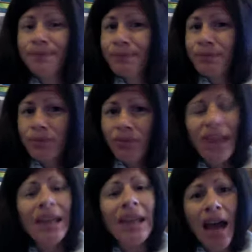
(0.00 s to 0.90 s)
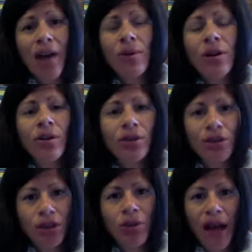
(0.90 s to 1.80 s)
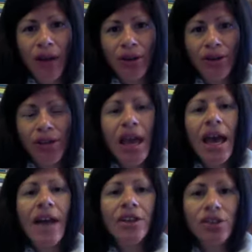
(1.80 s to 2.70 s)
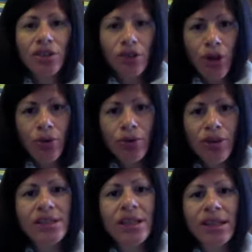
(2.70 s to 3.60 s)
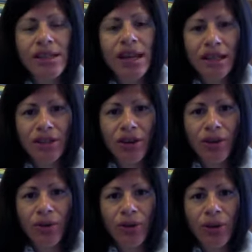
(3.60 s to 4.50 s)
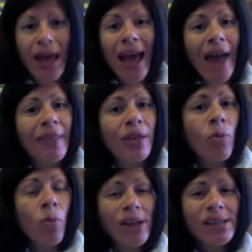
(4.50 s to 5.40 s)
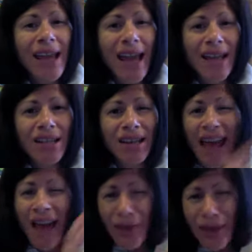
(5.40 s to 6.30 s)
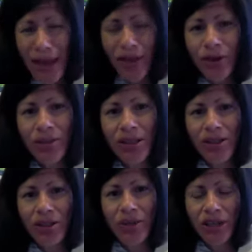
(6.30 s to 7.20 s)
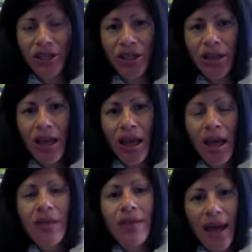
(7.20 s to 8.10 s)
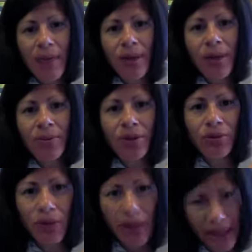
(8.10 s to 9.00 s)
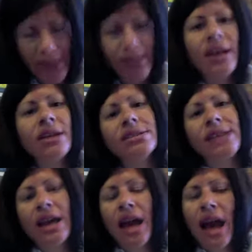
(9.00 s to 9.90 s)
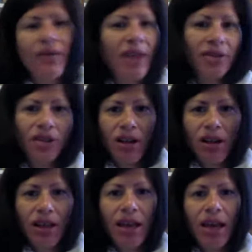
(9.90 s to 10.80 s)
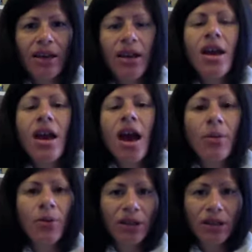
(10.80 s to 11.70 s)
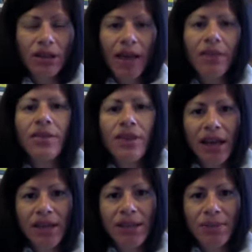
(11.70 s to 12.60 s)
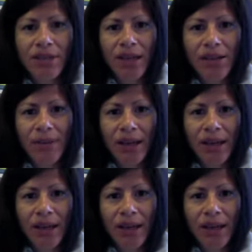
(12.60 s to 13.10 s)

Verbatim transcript: an hour or two hours and just go through these things that I need to go through. And then once I had done everything I could with the situation, then be able to release it and say, I've now done all I can. I'm going to let the next step take its place.